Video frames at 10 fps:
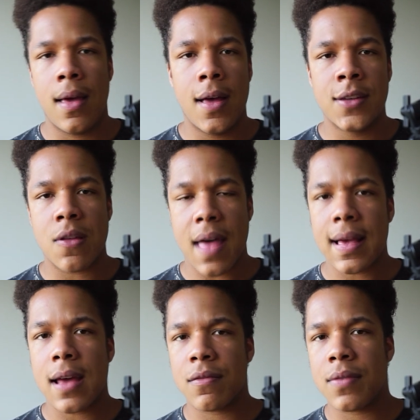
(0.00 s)
So that
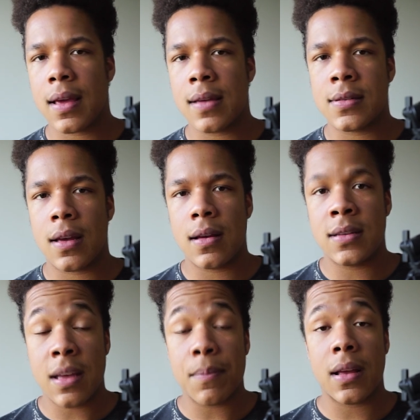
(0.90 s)
kind of thing is
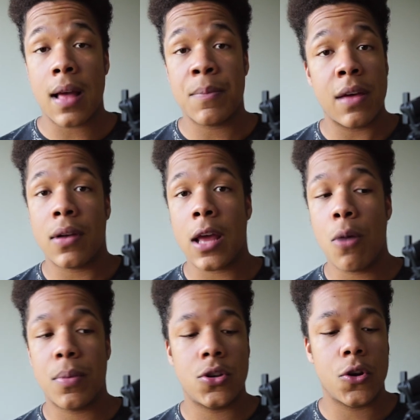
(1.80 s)
something I'm definitely
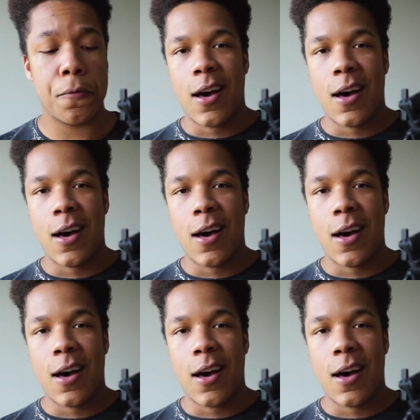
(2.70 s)
open to.